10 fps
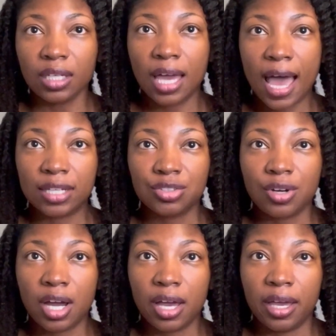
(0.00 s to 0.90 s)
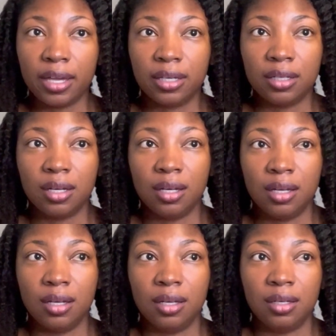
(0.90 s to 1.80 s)
I tried,
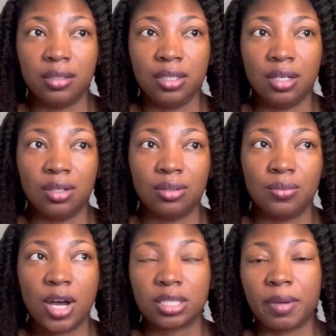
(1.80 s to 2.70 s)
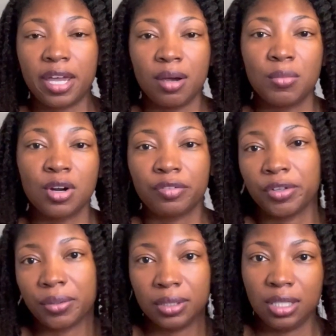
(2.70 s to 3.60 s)
washing my hair more
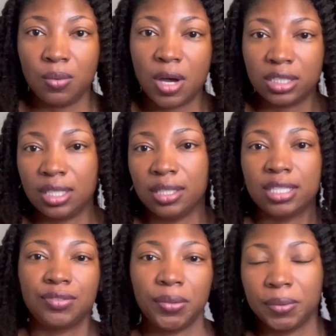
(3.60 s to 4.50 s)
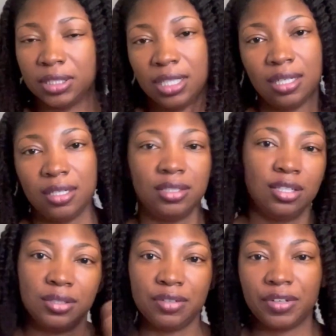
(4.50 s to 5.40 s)
frequently, washing it less frequently,
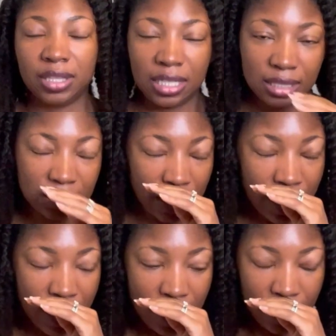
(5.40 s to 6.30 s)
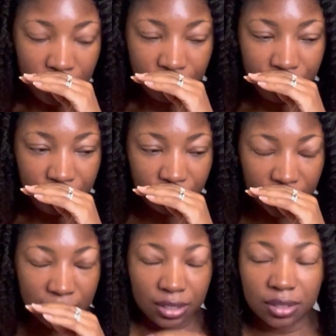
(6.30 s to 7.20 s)
different things.
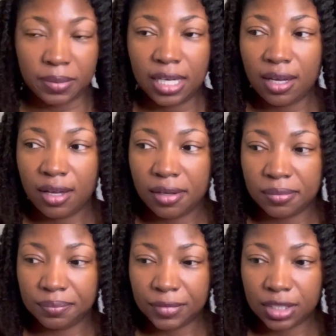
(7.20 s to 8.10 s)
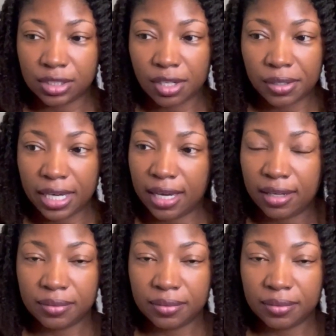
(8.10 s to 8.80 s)
Excuse me. So yeah,